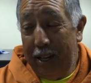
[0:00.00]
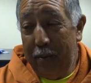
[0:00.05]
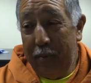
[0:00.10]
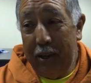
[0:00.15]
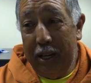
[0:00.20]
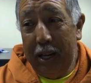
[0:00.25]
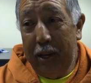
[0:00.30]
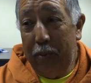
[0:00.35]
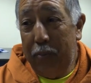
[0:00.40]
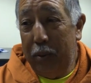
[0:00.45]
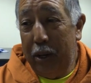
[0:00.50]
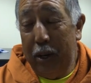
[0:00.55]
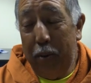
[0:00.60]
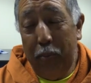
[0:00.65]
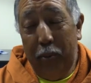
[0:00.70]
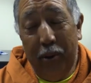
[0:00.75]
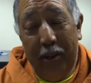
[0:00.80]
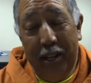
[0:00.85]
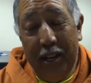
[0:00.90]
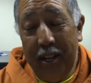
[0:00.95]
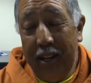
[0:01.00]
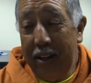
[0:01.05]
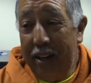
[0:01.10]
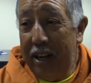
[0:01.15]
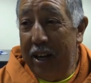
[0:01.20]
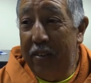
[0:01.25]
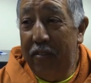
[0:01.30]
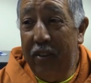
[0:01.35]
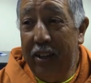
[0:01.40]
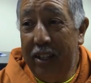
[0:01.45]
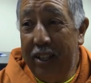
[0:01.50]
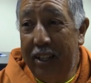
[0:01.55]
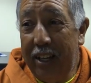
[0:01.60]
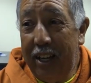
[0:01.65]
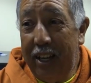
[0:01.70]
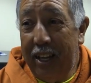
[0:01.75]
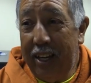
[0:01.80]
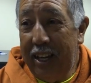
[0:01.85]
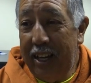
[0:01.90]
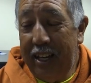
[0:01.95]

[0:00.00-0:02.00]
I mean, he put out everything.